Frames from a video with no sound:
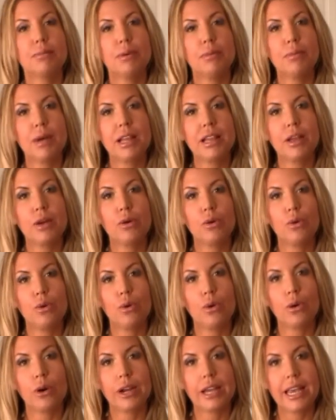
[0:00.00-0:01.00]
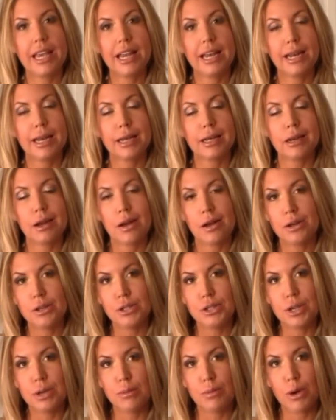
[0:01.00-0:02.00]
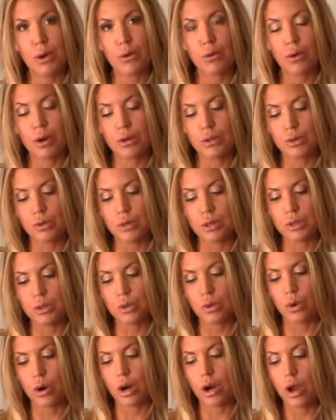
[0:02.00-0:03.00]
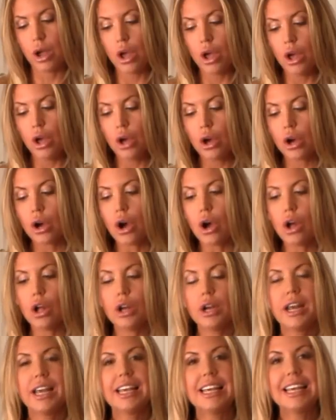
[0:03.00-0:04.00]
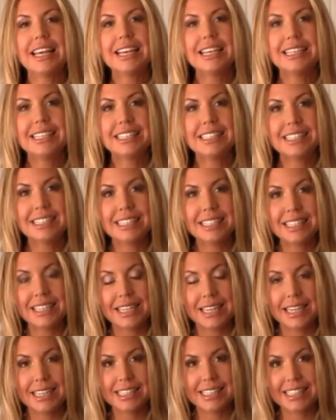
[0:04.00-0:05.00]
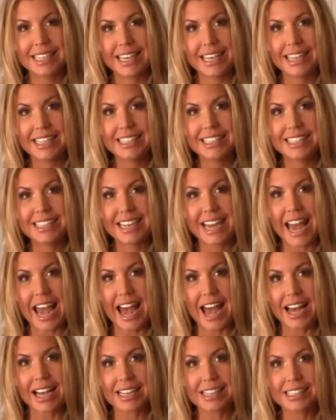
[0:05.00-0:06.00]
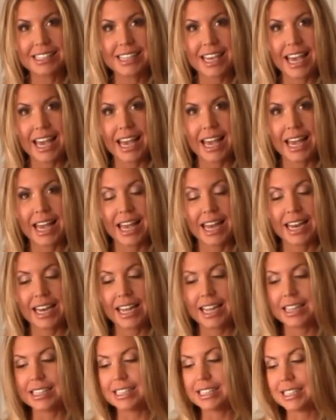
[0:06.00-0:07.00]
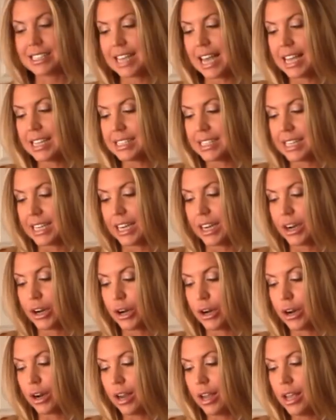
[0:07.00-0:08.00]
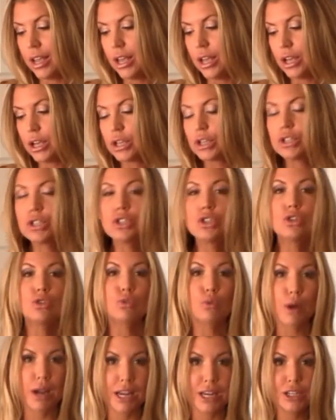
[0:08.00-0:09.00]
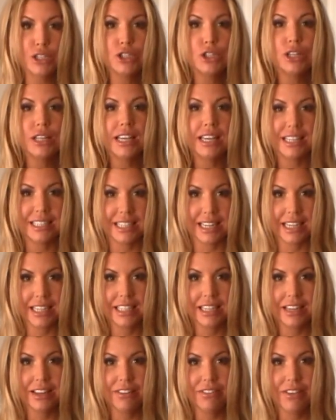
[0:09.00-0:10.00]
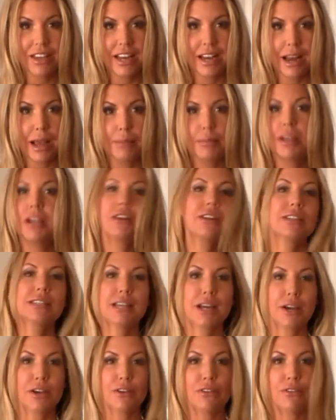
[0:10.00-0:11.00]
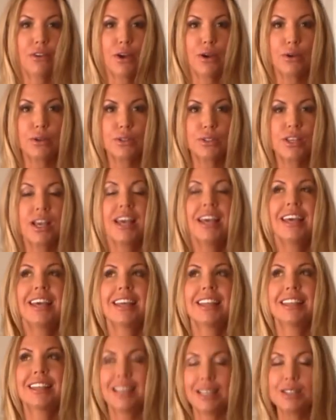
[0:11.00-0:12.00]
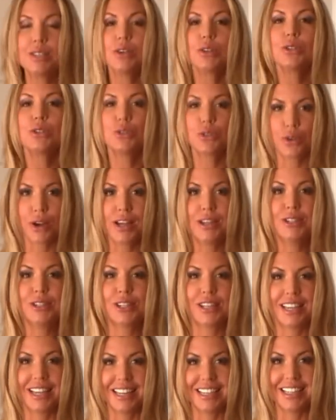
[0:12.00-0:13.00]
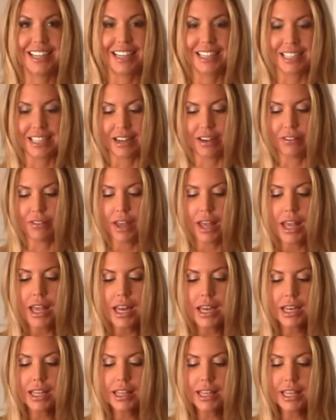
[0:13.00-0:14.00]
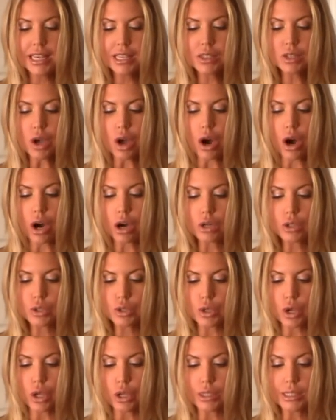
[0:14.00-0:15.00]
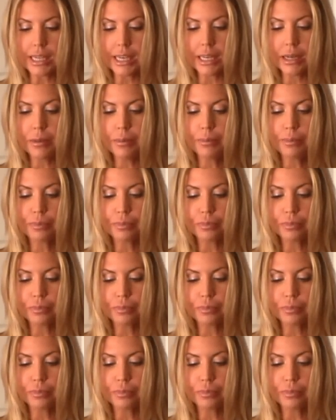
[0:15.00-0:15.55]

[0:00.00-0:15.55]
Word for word: up at my local organic non-GMO grocery store called Sea Snacks. And it says here, strangely addictive. And I'm here to tell you folks, these are strangely addictive. these are salted.